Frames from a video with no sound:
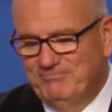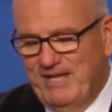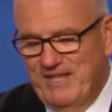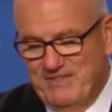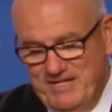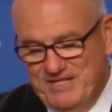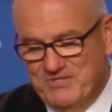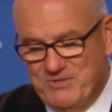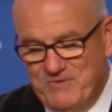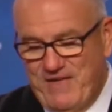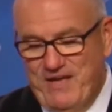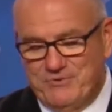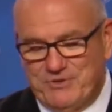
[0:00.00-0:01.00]
And then in
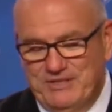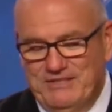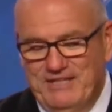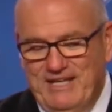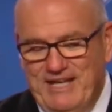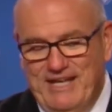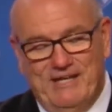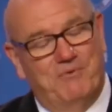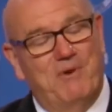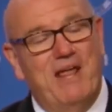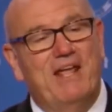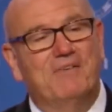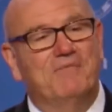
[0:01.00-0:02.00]
2000, he
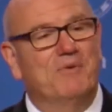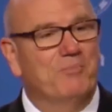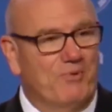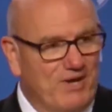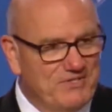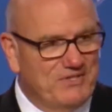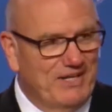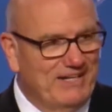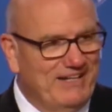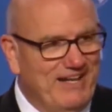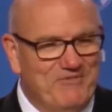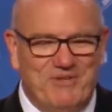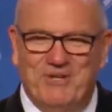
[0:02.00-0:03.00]
ran for president
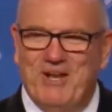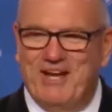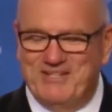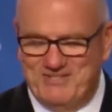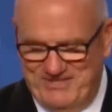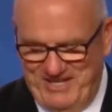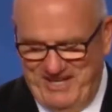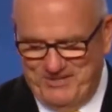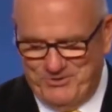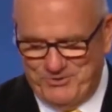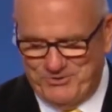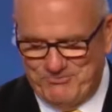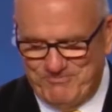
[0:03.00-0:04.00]
of the United
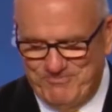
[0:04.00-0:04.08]
States.